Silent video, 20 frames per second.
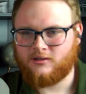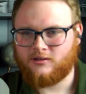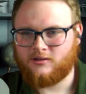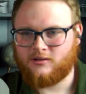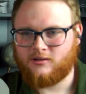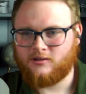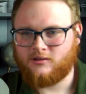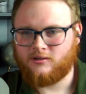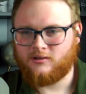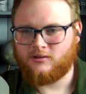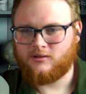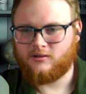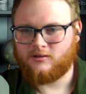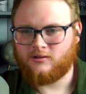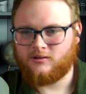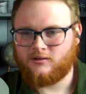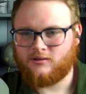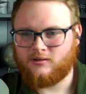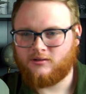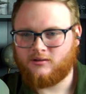
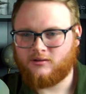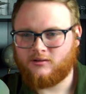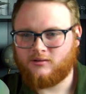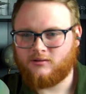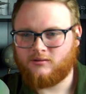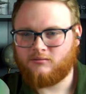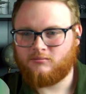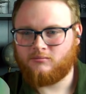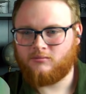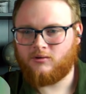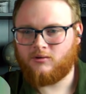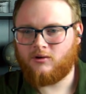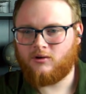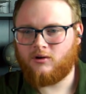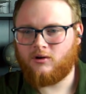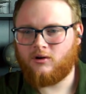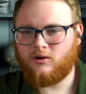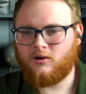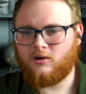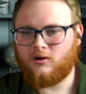
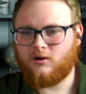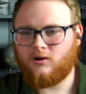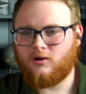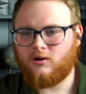[no speech]